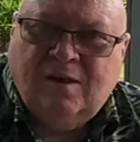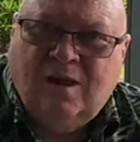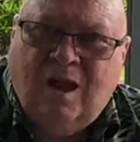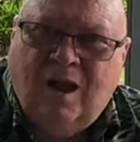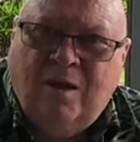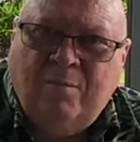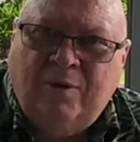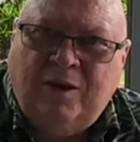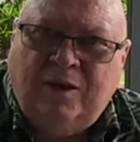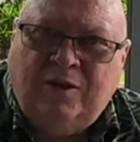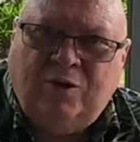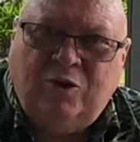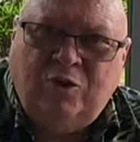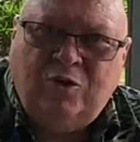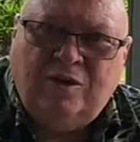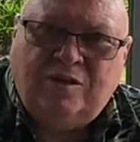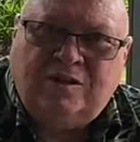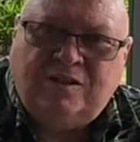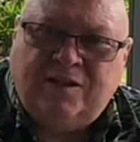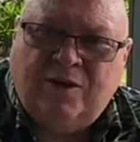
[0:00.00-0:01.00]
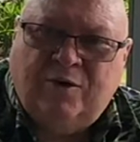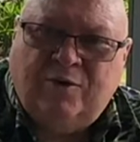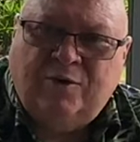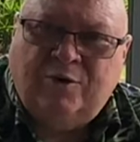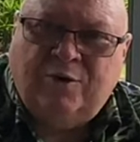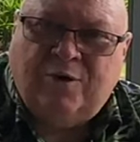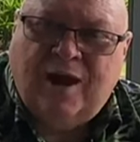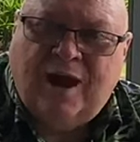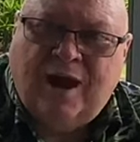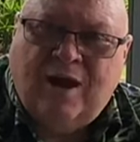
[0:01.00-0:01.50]
I mean, you could sell
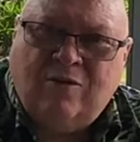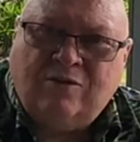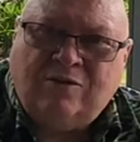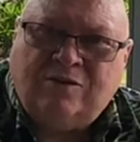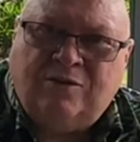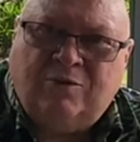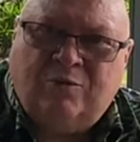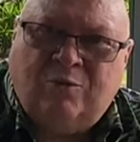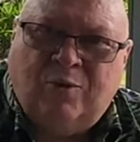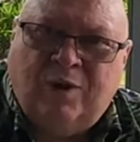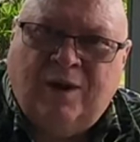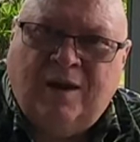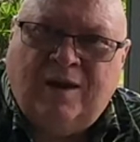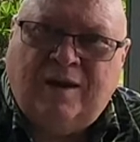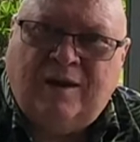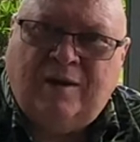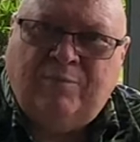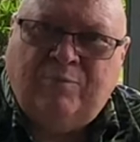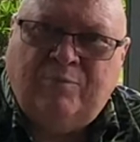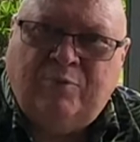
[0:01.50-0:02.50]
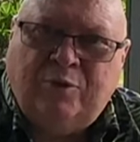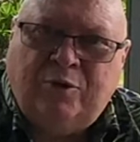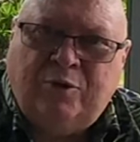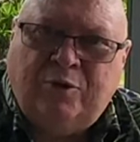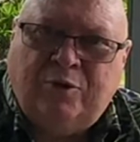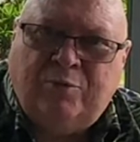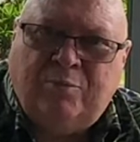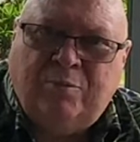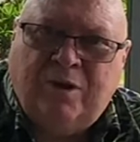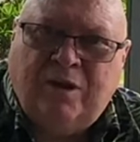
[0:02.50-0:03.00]
your house and rent and put
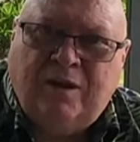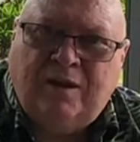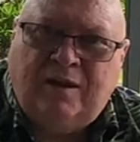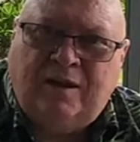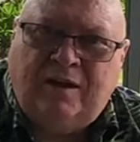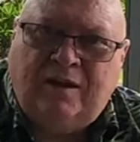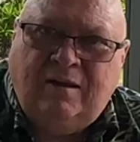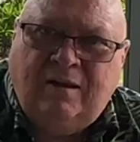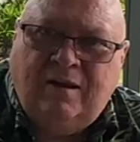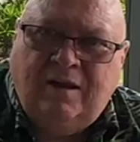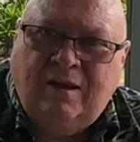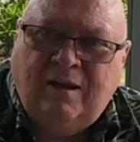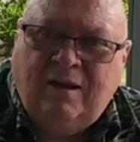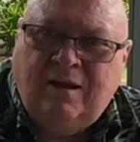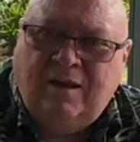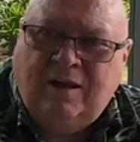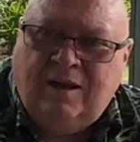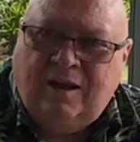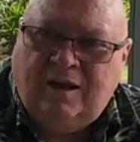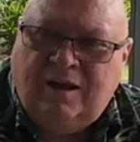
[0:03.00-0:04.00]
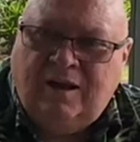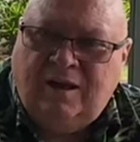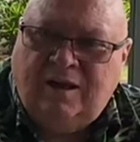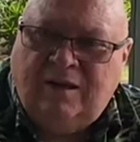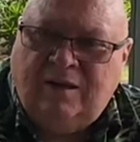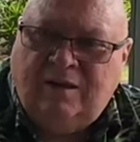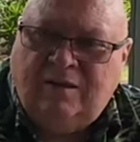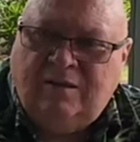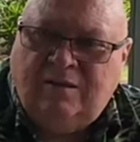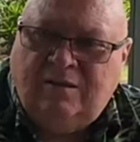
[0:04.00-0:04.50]
your money
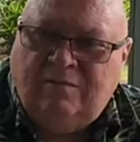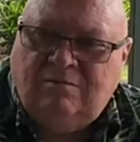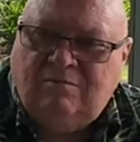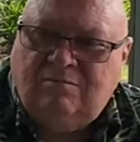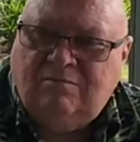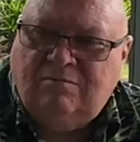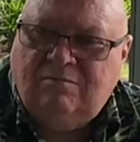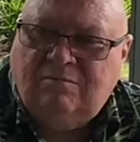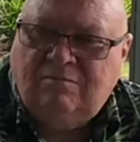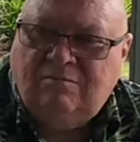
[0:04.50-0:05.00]
in